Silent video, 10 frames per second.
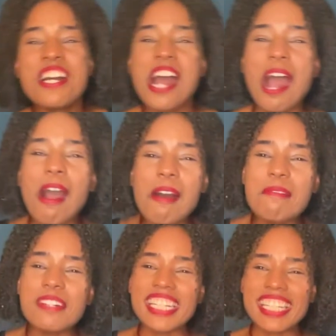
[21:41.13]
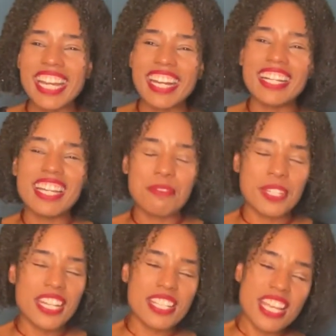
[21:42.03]
uh but yeah, I
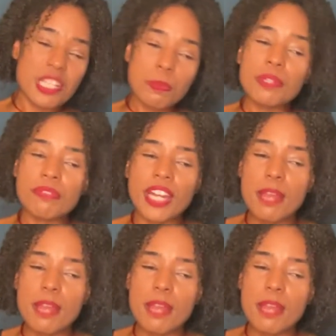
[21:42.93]
mean, it's it's been very,